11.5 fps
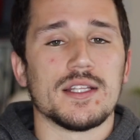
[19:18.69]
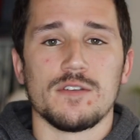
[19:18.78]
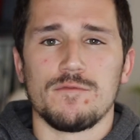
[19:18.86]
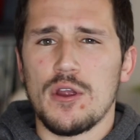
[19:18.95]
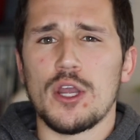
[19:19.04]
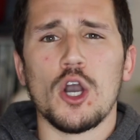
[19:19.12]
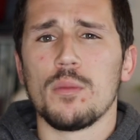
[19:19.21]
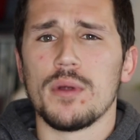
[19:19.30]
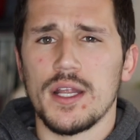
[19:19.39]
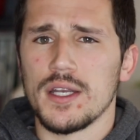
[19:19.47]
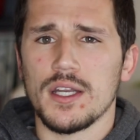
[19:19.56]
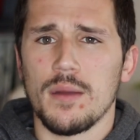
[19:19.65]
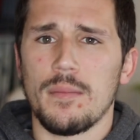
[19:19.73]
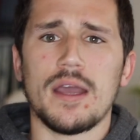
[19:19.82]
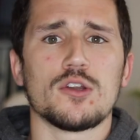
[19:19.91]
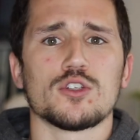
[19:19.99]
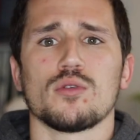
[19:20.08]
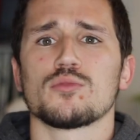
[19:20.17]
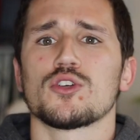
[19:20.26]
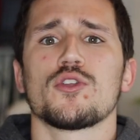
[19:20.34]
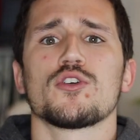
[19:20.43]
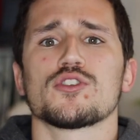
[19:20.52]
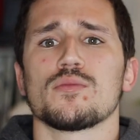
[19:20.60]
It's a very open-ended commander, so I'm
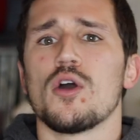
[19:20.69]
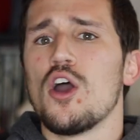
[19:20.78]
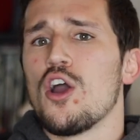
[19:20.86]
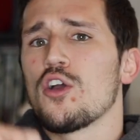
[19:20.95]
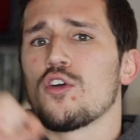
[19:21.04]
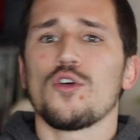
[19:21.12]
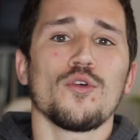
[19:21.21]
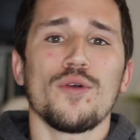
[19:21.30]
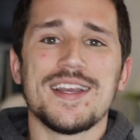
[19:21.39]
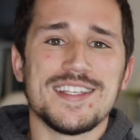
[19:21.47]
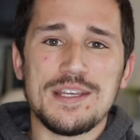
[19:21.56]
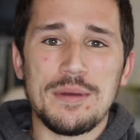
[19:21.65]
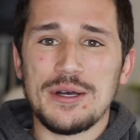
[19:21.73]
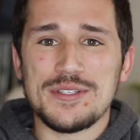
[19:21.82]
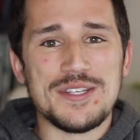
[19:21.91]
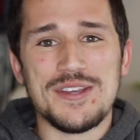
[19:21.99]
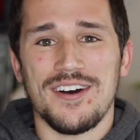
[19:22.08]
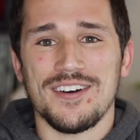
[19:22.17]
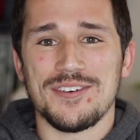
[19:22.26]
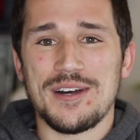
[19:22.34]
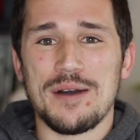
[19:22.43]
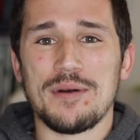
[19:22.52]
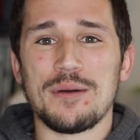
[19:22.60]
sure there's some crazy builds that y'all
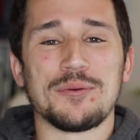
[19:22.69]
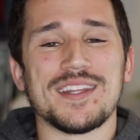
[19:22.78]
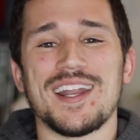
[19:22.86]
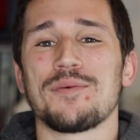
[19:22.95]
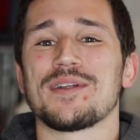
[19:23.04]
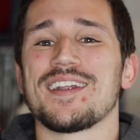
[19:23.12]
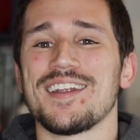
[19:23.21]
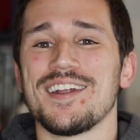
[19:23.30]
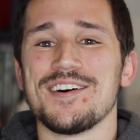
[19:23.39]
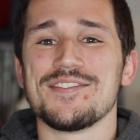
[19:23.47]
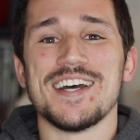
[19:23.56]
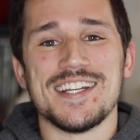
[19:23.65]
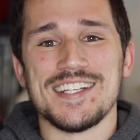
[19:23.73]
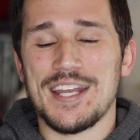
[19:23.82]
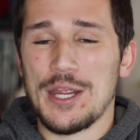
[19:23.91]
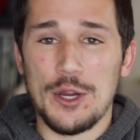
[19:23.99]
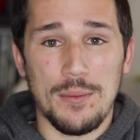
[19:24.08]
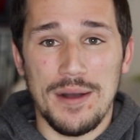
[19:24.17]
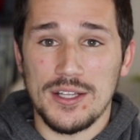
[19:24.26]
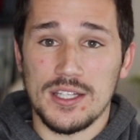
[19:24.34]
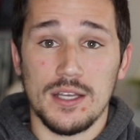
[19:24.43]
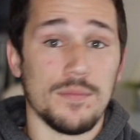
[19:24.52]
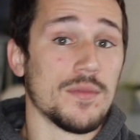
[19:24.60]
will come up with, and I would love to hear
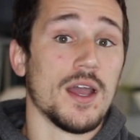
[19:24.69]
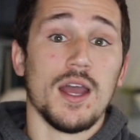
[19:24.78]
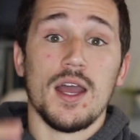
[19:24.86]
about them